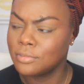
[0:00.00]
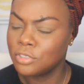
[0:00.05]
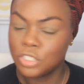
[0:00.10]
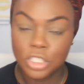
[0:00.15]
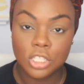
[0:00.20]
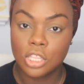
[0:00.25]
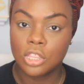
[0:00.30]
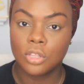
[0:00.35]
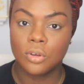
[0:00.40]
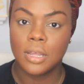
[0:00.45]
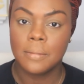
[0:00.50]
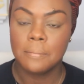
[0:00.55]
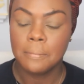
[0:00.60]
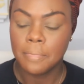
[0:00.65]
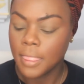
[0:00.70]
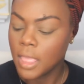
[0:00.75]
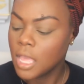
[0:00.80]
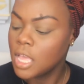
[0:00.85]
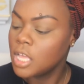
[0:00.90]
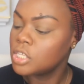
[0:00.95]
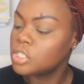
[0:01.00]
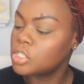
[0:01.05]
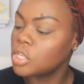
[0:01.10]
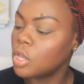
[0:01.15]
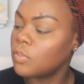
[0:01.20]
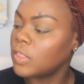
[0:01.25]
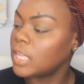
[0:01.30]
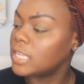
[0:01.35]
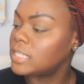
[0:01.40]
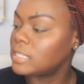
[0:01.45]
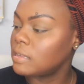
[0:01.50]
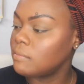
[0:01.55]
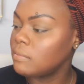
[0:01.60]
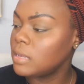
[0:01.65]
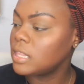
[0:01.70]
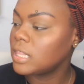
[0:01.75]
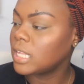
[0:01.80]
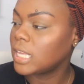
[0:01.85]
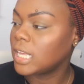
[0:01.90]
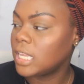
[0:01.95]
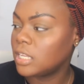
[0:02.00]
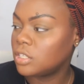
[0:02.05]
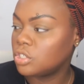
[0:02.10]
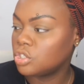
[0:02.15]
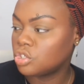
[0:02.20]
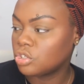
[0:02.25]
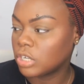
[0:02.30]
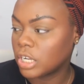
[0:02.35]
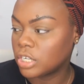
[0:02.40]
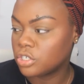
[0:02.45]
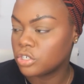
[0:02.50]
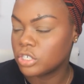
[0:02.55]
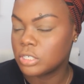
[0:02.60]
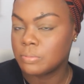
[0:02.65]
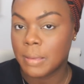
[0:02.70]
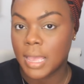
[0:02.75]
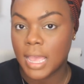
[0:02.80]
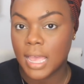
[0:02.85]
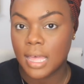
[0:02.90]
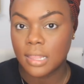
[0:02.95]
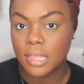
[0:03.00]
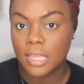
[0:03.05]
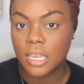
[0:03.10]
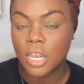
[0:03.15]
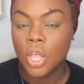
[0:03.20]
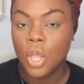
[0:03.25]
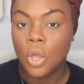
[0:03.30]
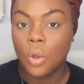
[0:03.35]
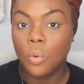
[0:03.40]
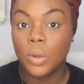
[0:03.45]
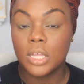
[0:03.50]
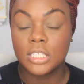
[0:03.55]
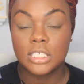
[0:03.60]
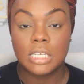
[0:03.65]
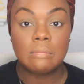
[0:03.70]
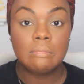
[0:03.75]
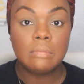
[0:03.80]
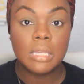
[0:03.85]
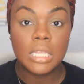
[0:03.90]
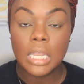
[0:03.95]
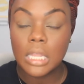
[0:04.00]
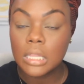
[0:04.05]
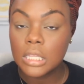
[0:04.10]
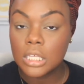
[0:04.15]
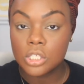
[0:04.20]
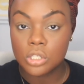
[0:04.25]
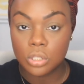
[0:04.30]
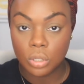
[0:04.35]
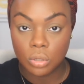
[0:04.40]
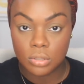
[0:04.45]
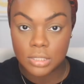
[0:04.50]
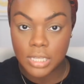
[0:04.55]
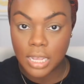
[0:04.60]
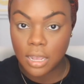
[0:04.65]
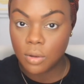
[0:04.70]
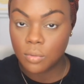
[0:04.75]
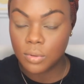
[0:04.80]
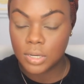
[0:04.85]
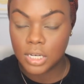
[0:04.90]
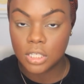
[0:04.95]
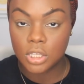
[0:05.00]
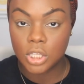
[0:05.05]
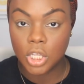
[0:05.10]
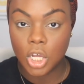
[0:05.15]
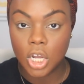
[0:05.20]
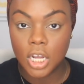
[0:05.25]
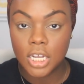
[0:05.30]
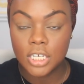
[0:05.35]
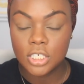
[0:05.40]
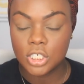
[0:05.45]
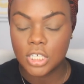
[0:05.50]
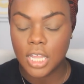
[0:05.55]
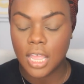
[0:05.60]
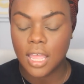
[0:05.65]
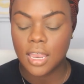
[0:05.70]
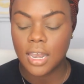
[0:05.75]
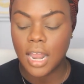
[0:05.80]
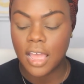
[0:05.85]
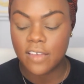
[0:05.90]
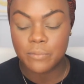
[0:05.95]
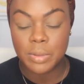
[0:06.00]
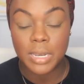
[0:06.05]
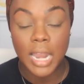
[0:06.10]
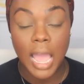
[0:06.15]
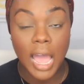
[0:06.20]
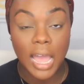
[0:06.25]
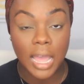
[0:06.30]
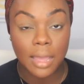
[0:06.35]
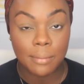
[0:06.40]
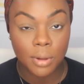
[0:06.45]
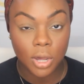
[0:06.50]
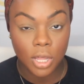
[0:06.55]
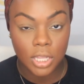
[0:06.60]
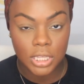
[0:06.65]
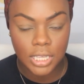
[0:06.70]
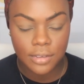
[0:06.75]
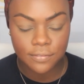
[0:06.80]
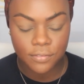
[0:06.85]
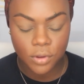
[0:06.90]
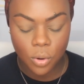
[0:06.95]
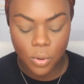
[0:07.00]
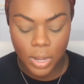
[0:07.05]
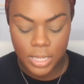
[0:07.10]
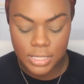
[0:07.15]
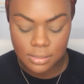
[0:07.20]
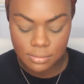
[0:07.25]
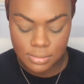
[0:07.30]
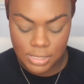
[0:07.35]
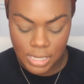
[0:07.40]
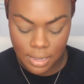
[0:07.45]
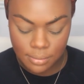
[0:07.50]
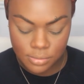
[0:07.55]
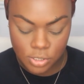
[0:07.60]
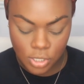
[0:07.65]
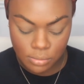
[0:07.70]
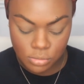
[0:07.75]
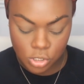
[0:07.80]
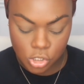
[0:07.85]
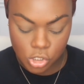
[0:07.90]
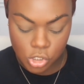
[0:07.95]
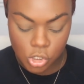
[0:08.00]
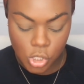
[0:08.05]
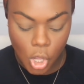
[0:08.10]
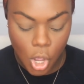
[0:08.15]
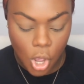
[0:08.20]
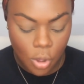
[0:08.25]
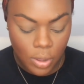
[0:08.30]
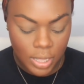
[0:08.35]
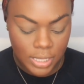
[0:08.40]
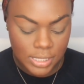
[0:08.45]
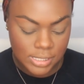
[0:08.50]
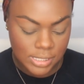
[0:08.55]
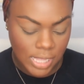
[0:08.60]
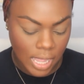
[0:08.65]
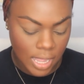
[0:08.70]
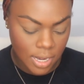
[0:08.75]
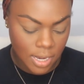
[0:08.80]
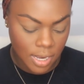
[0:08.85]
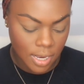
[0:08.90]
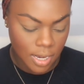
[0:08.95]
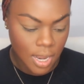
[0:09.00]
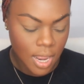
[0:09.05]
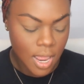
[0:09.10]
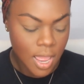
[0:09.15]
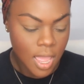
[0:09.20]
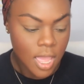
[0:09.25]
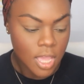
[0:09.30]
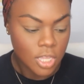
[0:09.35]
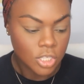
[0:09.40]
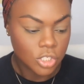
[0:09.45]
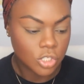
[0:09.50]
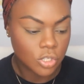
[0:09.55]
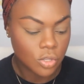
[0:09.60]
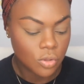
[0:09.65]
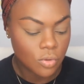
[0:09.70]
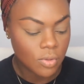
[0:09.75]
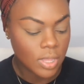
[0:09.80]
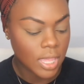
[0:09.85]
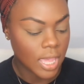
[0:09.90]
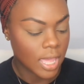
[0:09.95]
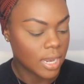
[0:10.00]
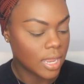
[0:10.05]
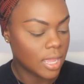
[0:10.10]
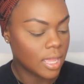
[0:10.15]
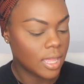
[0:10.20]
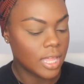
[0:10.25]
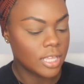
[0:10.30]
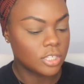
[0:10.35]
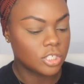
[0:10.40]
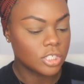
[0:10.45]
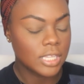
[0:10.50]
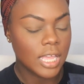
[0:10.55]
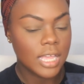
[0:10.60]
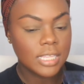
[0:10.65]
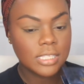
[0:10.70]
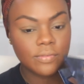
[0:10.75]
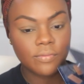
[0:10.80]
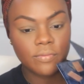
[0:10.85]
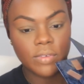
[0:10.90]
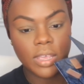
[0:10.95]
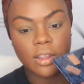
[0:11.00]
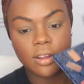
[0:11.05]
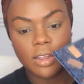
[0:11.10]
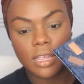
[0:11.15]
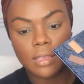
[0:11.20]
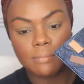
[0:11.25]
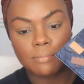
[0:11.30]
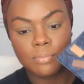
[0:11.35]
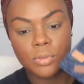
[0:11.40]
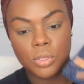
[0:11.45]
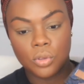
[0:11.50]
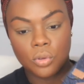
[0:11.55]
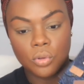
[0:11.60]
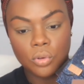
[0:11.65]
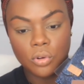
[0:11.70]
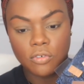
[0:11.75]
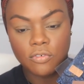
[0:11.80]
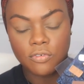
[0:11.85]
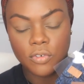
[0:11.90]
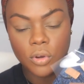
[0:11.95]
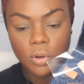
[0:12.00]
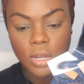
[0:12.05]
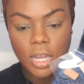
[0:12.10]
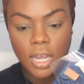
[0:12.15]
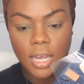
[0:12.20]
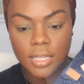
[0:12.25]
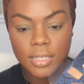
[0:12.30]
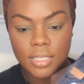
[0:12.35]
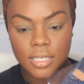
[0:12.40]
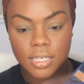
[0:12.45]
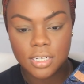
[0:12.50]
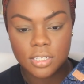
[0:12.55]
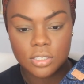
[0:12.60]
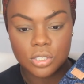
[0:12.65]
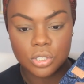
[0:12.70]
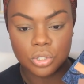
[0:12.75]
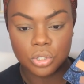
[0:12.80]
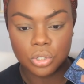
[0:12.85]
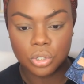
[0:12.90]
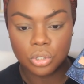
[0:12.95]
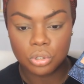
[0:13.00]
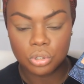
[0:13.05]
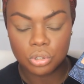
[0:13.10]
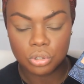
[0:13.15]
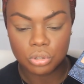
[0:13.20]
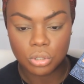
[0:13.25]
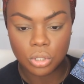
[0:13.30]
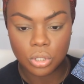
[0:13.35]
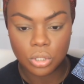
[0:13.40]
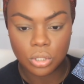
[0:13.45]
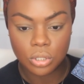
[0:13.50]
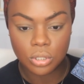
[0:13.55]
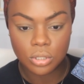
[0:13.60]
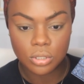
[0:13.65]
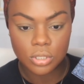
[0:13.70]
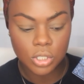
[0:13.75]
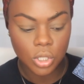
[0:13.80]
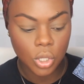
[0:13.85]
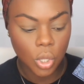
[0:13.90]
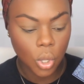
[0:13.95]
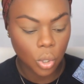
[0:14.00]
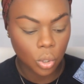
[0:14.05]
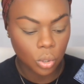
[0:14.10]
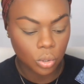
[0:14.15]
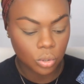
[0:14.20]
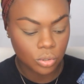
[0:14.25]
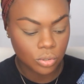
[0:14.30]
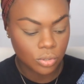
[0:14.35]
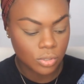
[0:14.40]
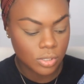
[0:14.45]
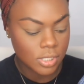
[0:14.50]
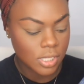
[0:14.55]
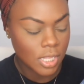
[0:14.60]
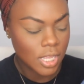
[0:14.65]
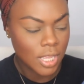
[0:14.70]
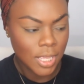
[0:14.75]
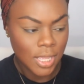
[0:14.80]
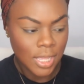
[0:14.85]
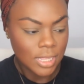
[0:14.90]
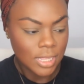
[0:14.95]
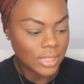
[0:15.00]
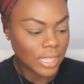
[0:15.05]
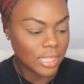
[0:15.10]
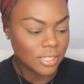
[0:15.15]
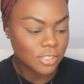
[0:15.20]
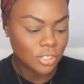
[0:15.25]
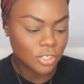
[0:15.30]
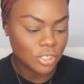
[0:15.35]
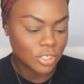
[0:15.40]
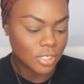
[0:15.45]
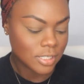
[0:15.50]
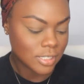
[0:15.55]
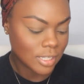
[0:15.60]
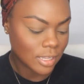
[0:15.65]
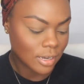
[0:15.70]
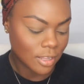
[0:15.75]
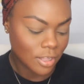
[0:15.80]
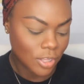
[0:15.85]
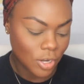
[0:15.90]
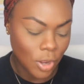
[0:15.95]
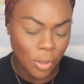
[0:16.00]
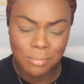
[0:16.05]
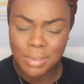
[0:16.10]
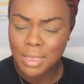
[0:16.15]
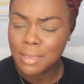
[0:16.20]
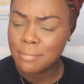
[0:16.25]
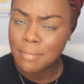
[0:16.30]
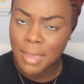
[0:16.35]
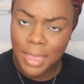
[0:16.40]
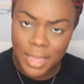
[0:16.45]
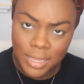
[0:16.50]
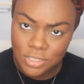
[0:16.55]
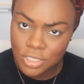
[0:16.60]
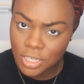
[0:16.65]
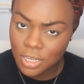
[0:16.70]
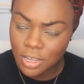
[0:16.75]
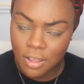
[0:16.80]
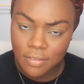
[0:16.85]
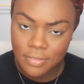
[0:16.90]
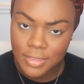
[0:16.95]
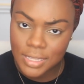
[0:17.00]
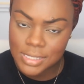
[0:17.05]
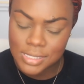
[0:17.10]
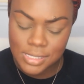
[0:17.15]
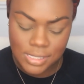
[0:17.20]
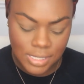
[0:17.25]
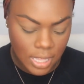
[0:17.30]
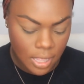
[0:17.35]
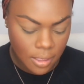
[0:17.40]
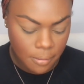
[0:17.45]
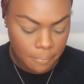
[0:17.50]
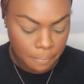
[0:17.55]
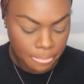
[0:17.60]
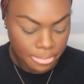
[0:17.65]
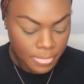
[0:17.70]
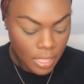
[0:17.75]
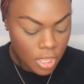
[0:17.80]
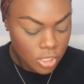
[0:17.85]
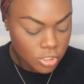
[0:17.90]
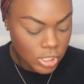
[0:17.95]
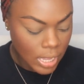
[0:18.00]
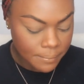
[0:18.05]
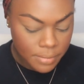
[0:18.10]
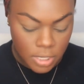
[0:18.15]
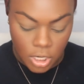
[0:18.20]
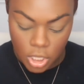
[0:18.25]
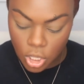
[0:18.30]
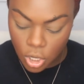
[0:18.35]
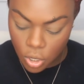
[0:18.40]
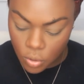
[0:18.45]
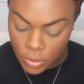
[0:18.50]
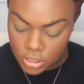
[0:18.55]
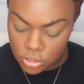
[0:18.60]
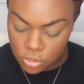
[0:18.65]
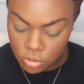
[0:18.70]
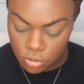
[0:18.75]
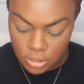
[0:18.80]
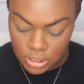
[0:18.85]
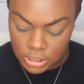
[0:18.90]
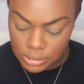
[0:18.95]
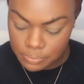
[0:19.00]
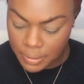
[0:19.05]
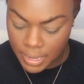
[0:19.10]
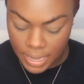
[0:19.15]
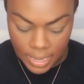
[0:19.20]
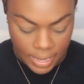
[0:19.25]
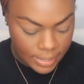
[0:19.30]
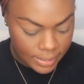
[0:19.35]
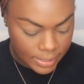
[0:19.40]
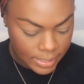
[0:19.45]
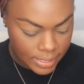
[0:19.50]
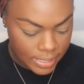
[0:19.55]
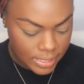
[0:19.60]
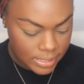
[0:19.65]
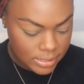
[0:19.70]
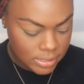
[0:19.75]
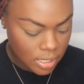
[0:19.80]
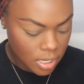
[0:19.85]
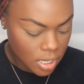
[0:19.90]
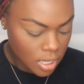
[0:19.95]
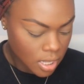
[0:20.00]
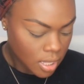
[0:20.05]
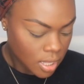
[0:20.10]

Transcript: Just a thought. So they sent me the Hidden Treasures palette, which immediately sold out when it launched, and I've been eyeballing it for quite some time, so I'm so excited to get it. It just has very beautiful colors, neutrals, golds, things that are just gonna, you know, make magic on this skin. So I'm gonna go into this palette.